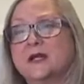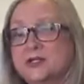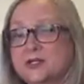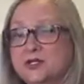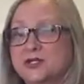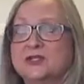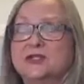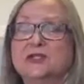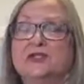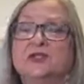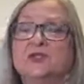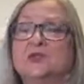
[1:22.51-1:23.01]

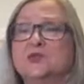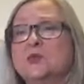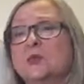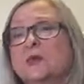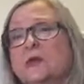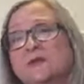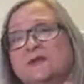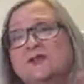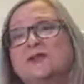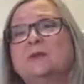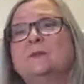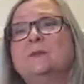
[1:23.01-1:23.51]
It just
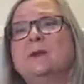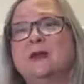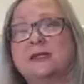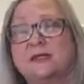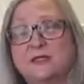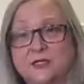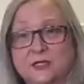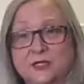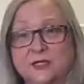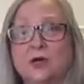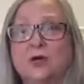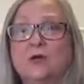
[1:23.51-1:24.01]
gives you a
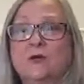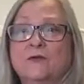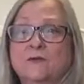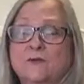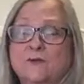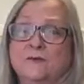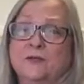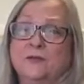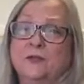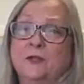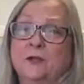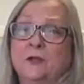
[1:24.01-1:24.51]
basic
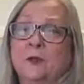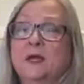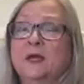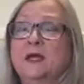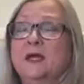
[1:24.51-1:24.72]
overview.